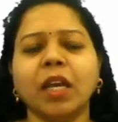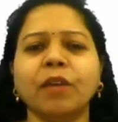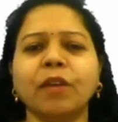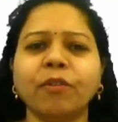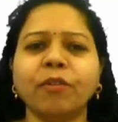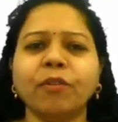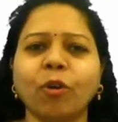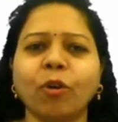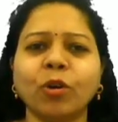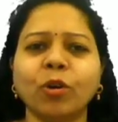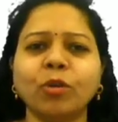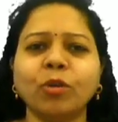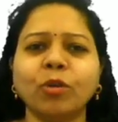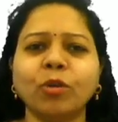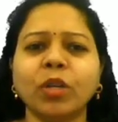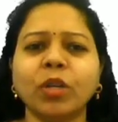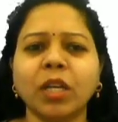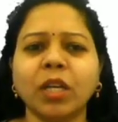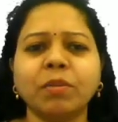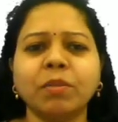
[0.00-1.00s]
If we want
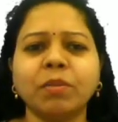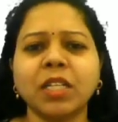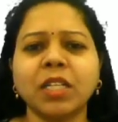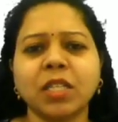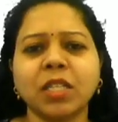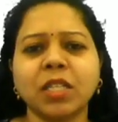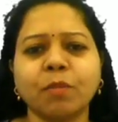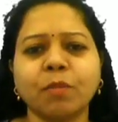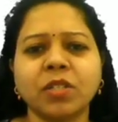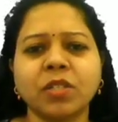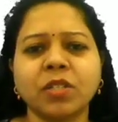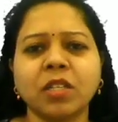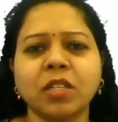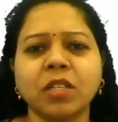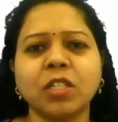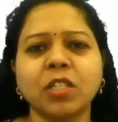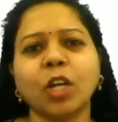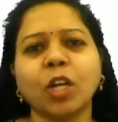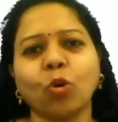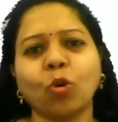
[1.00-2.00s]
to keep that
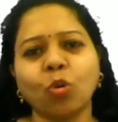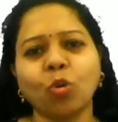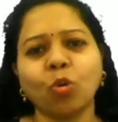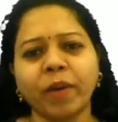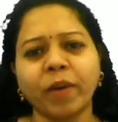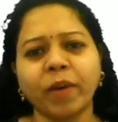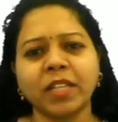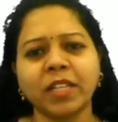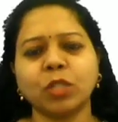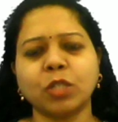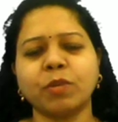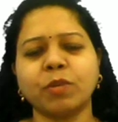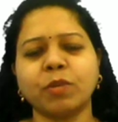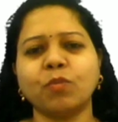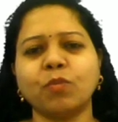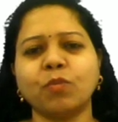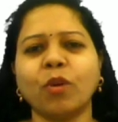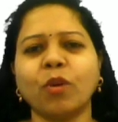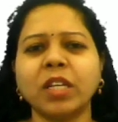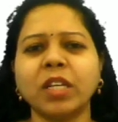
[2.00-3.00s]
substance, it occupies the
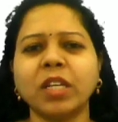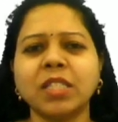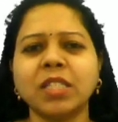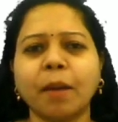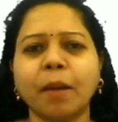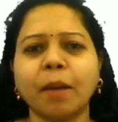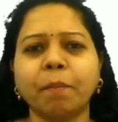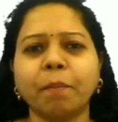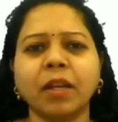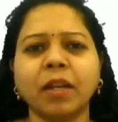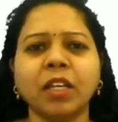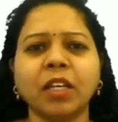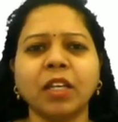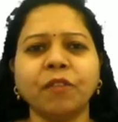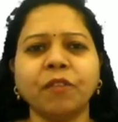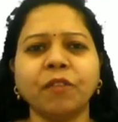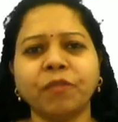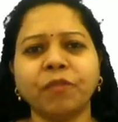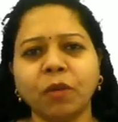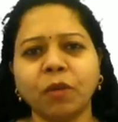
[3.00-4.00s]
space. For example,
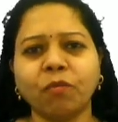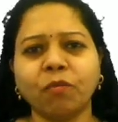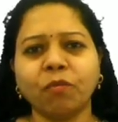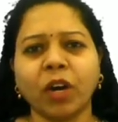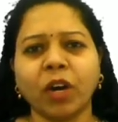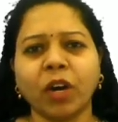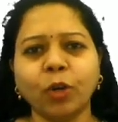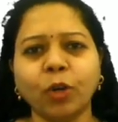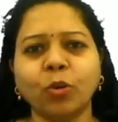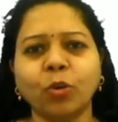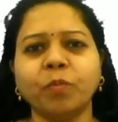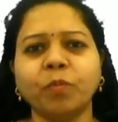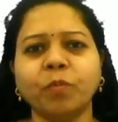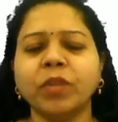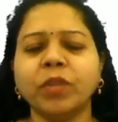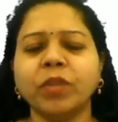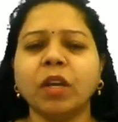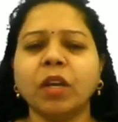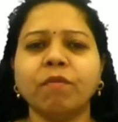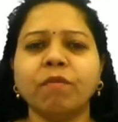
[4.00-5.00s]
if in one
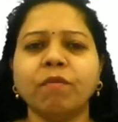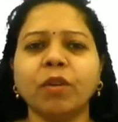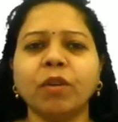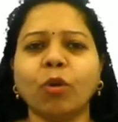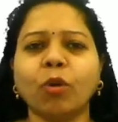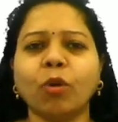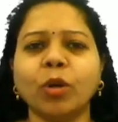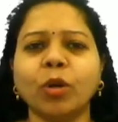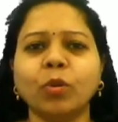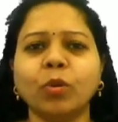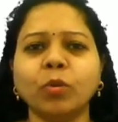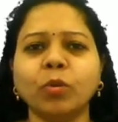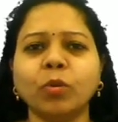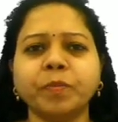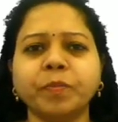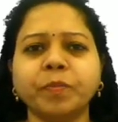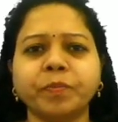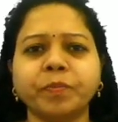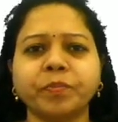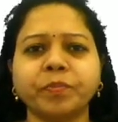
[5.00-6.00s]
room we want
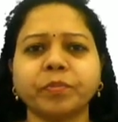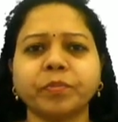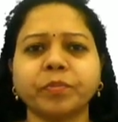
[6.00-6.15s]
to